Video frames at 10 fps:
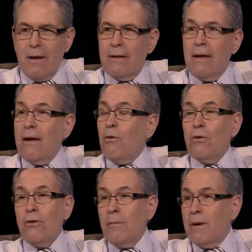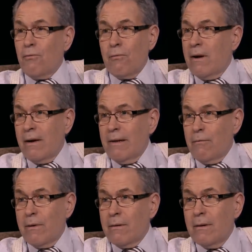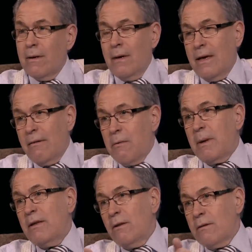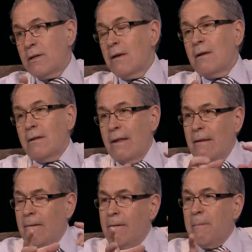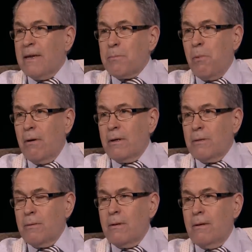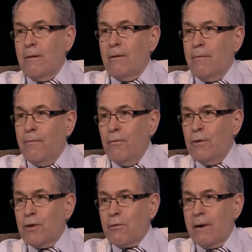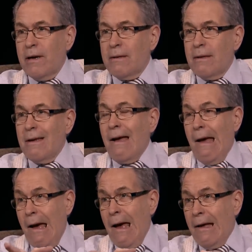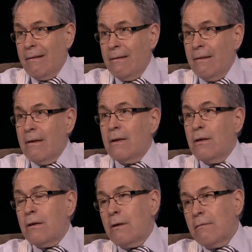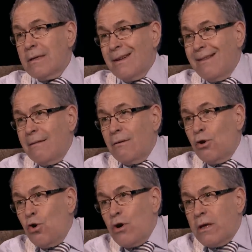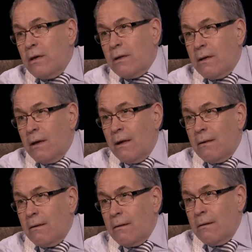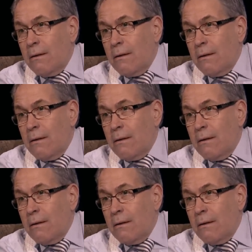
and they all know about a Red Eye Grill, and everybody knows. The best part is the food is great, and you can always get a little cookie at the end. You